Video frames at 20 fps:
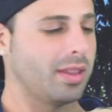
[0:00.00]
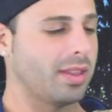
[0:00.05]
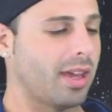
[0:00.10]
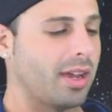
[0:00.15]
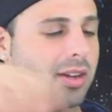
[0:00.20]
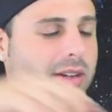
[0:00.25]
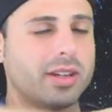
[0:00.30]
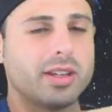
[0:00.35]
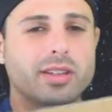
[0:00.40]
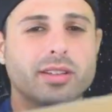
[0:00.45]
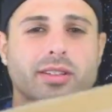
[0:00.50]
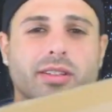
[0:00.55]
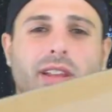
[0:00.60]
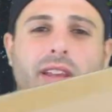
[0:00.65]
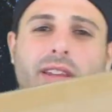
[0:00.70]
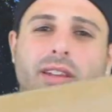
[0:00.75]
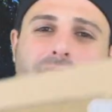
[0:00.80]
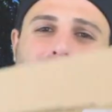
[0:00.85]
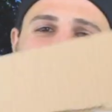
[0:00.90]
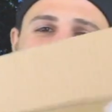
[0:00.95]
And there it is,
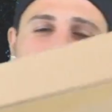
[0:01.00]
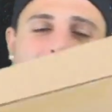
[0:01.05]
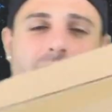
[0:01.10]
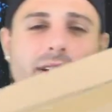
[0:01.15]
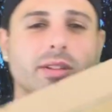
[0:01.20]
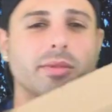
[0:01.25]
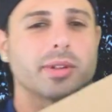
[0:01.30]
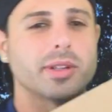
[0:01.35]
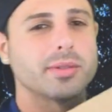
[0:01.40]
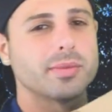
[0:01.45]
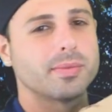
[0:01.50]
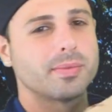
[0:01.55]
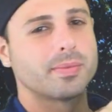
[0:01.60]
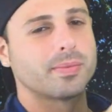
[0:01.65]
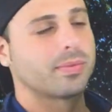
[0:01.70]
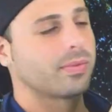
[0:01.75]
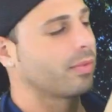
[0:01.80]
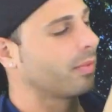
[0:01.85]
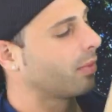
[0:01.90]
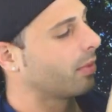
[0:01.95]
ladies and gentlemen.
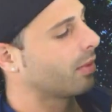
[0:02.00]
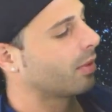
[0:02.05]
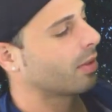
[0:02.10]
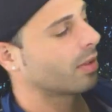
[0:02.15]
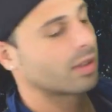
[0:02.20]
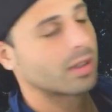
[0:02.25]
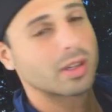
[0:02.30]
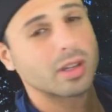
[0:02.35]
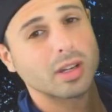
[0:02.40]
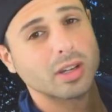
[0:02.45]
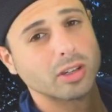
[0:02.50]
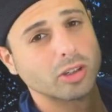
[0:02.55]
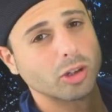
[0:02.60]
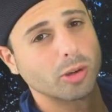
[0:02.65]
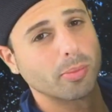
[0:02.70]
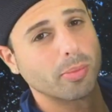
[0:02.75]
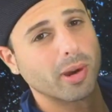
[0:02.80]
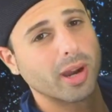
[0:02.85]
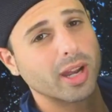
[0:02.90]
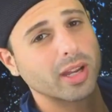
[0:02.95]

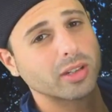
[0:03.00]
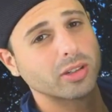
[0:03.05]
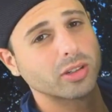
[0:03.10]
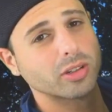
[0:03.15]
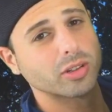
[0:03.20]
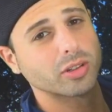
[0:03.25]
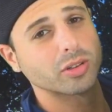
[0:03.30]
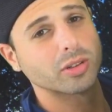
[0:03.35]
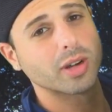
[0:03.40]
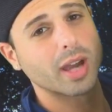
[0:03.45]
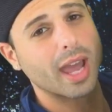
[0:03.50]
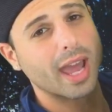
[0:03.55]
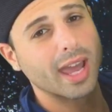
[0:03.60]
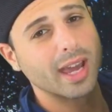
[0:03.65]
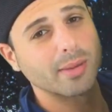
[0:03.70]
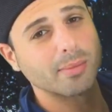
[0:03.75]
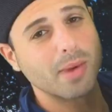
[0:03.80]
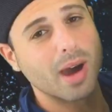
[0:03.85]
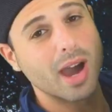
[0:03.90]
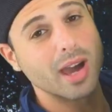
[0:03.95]
Your brand new
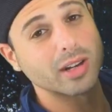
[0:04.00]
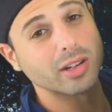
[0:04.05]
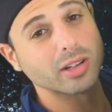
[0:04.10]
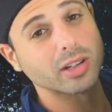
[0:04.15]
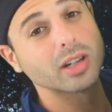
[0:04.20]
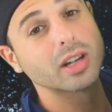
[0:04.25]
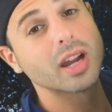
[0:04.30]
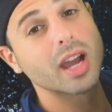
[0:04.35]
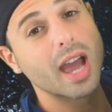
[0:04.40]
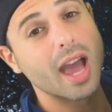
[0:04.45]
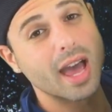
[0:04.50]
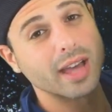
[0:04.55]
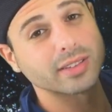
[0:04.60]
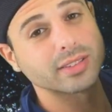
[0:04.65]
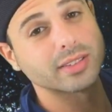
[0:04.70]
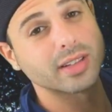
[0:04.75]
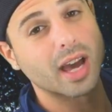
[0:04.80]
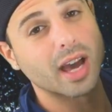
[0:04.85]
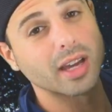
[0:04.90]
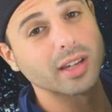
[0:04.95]
Antminer
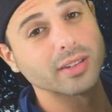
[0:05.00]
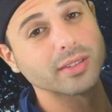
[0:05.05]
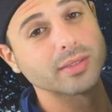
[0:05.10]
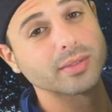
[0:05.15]
S9.